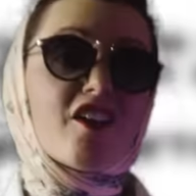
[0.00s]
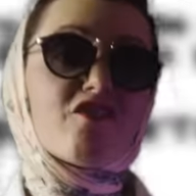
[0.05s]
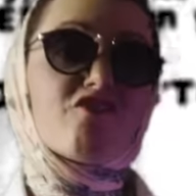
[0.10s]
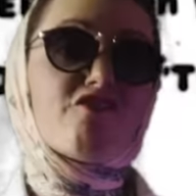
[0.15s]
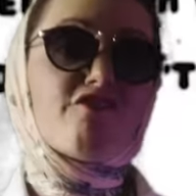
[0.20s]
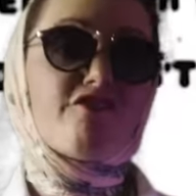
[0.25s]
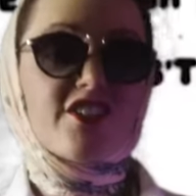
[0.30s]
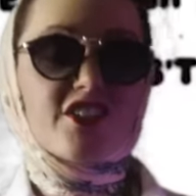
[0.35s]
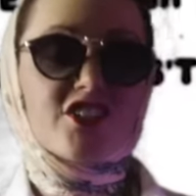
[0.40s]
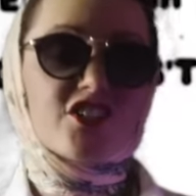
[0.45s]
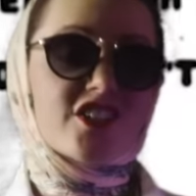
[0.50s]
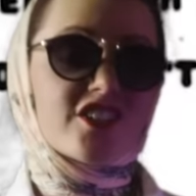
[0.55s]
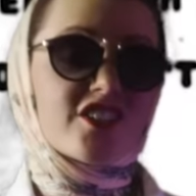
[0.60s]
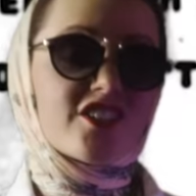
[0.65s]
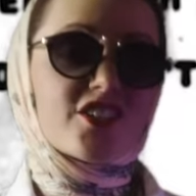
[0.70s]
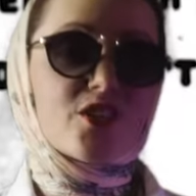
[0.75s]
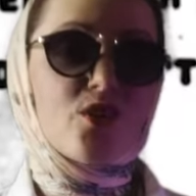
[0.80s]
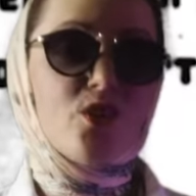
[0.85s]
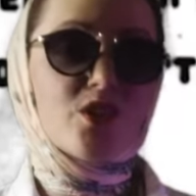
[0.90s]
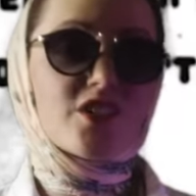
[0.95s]
and
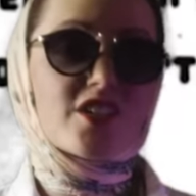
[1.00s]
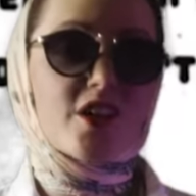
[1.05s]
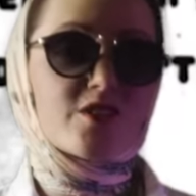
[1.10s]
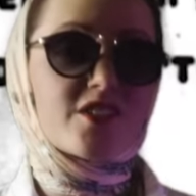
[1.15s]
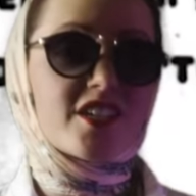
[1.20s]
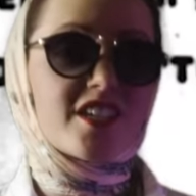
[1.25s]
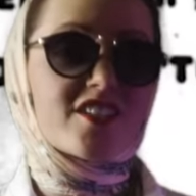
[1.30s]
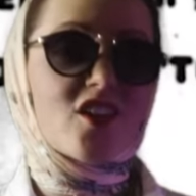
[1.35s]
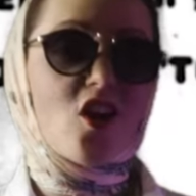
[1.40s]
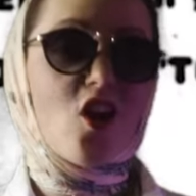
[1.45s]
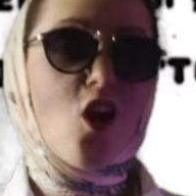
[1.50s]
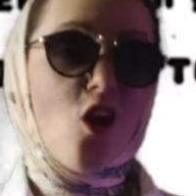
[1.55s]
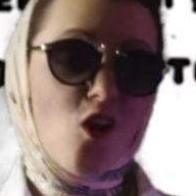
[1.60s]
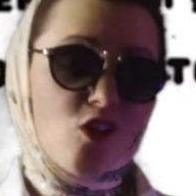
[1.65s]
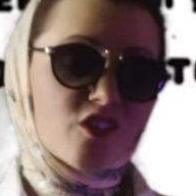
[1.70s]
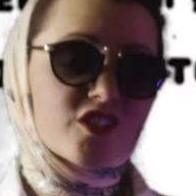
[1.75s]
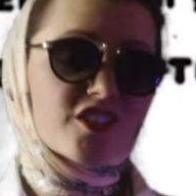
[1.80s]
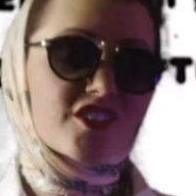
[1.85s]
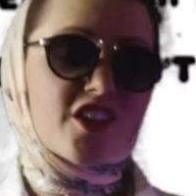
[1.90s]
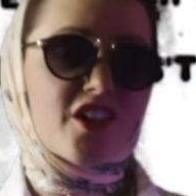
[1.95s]
Fisher's also did
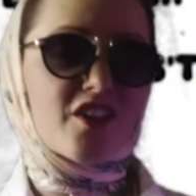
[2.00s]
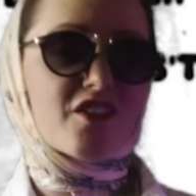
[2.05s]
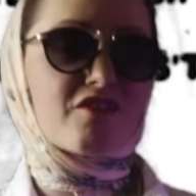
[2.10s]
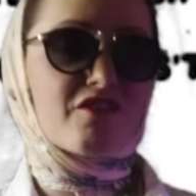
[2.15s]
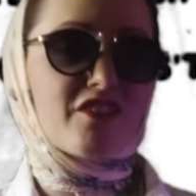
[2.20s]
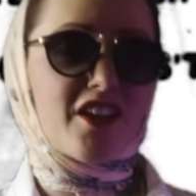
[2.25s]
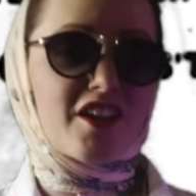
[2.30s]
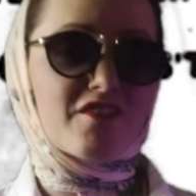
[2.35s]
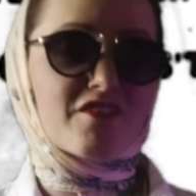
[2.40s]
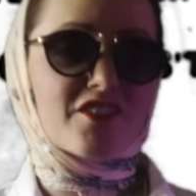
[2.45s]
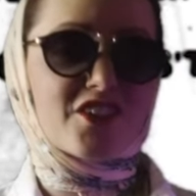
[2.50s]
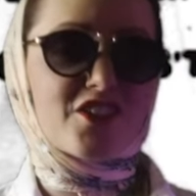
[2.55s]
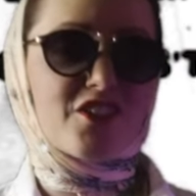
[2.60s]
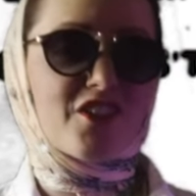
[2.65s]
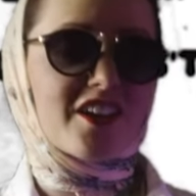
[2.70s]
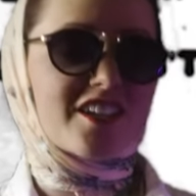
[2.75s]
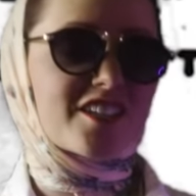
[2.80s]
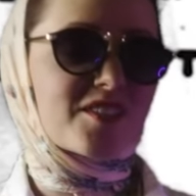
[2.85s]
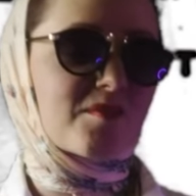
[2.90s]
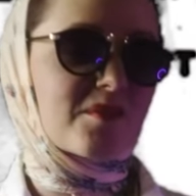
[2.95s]
OXO flavoured
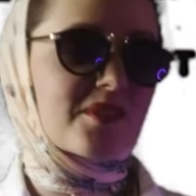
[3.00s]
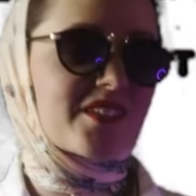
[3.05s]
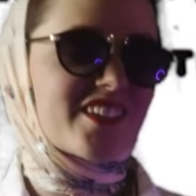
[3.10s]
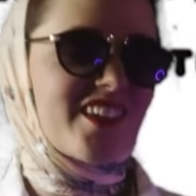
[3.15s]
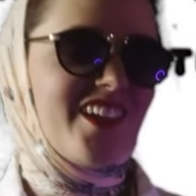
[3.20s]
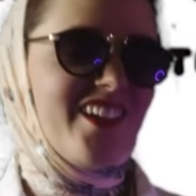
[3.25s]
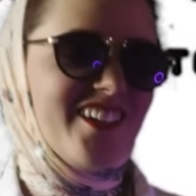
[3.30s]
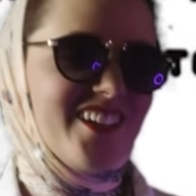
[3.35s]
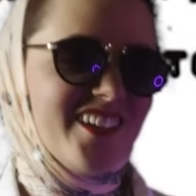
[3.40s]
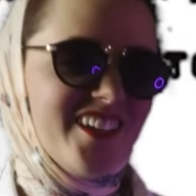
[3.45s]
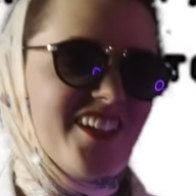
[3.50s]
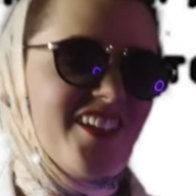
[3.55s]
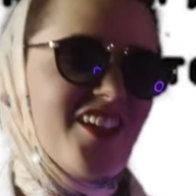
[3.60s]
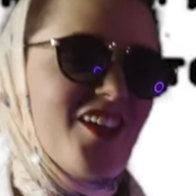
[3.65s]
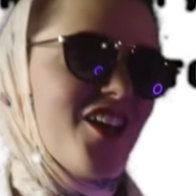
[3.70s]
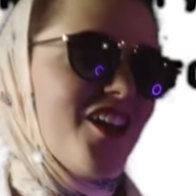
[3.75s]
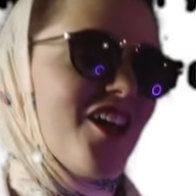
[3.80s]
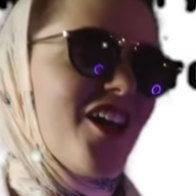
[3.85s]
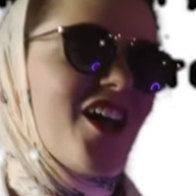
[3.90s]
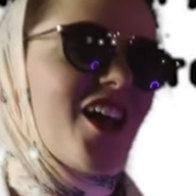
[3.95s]
crisps.
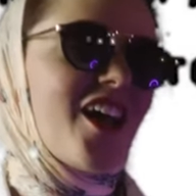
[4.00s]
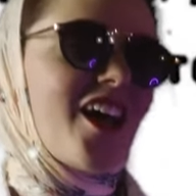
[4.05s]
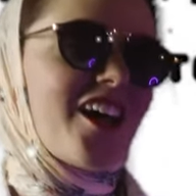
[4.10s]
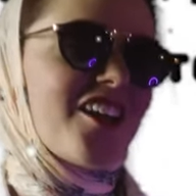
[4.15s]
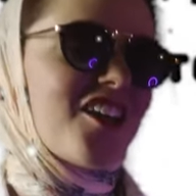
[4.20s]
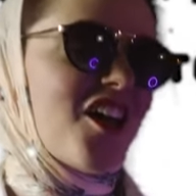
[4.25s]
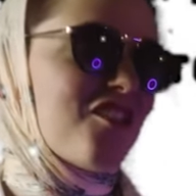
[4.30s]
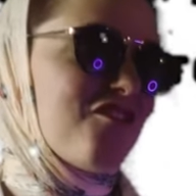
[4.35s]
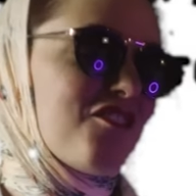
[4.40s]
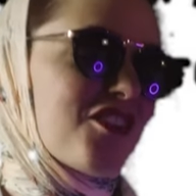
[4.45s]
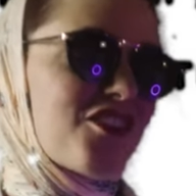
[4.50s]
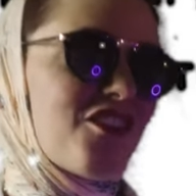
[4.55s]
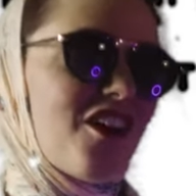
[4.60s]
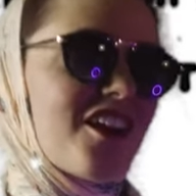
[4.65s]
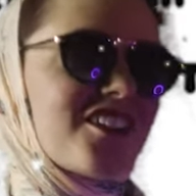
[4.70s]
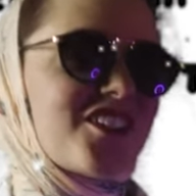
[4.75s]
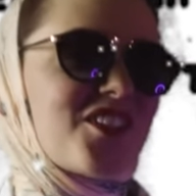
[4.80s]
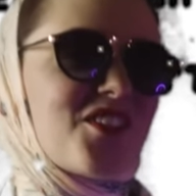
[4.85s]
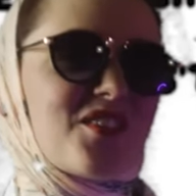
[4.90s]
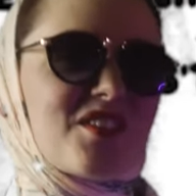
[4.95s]
And I
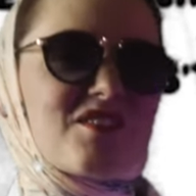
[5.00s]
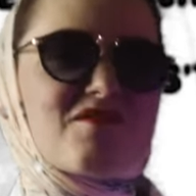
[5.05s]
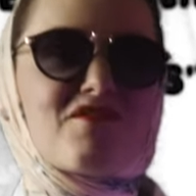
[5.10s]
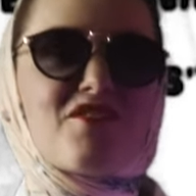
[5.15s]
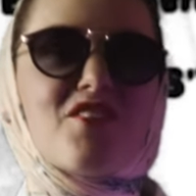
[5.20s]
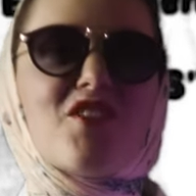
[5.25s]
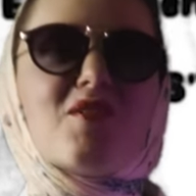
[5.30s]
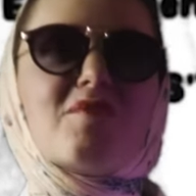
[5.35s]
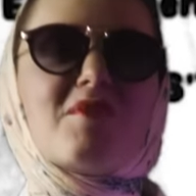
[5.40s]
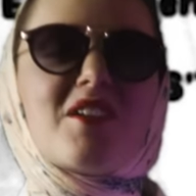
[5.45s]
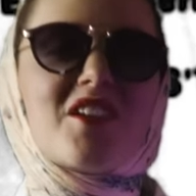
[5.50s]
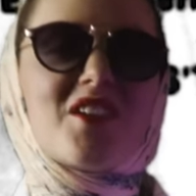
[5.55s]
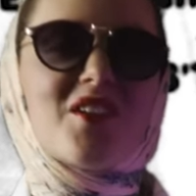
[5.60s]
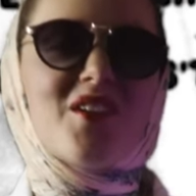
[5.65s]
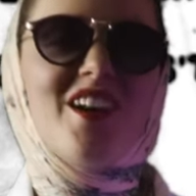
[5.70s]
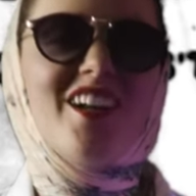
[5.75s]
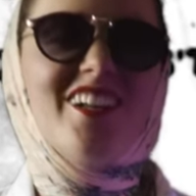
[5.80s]
regret to inform you